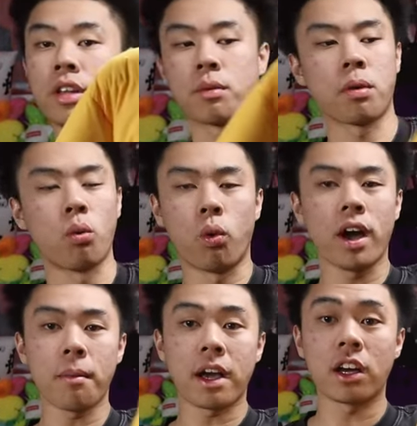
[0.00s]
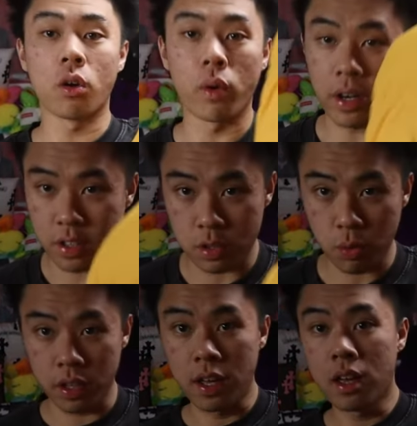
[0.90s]
Like, bro, what am I gonna wear this
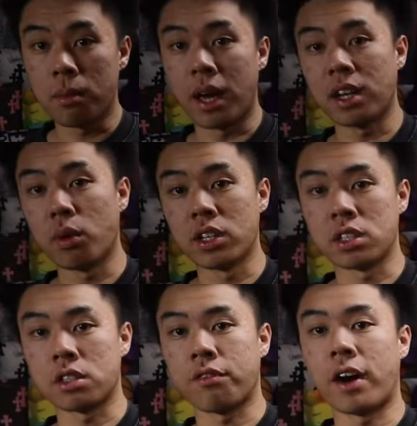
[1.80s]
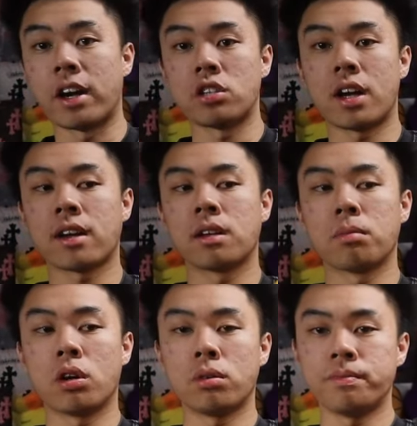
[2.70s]
with? But anyways, it's a fire jacket,
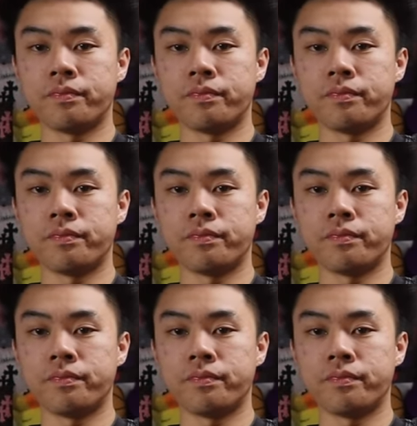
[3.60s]
bro.